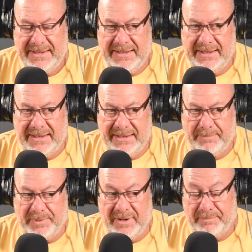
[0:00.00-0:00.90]
uh,
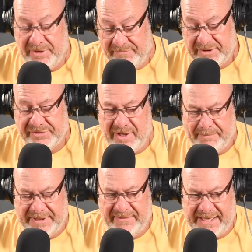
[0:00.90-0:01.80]
a previous
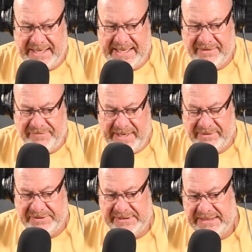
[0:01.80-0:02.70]
company that I had
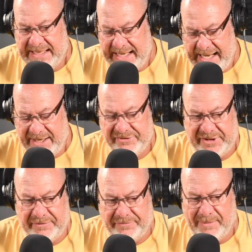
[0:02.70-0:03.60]
founded and then I
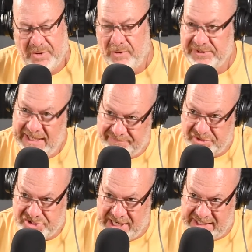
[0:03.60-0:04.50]
exited from, called
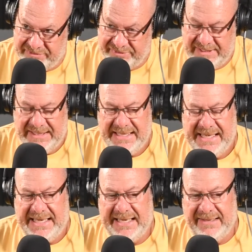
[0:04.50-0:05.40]
AfterShokz.
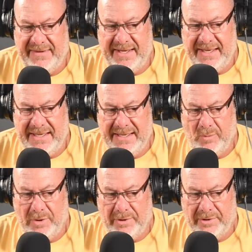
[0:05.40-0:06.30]
And they uh,
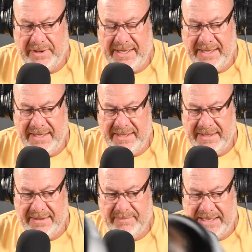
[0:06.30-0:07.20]
were a
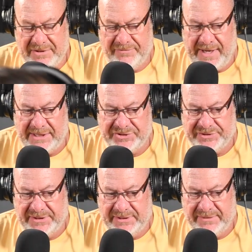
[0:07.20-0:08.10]
uh,
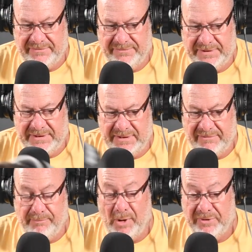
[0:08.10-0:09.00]
manufacturer of, uh,
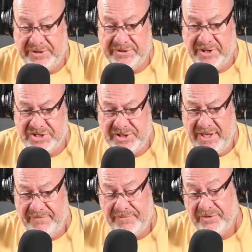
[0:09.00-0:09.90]
of bone conduction
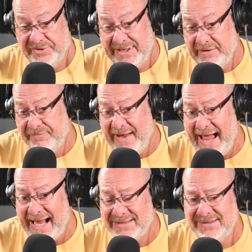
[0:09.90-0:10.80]
headphones. And in
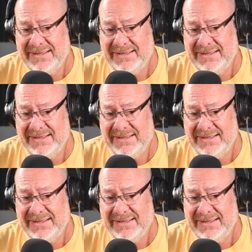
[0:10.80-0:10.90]
fact,